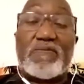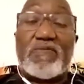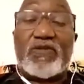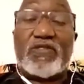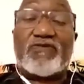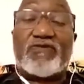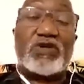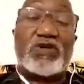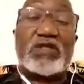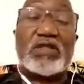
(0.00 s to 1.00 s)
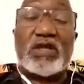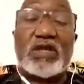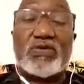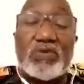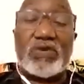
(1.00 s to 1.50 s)
the first thing they
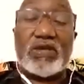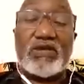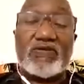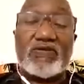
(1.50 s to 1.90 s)
do is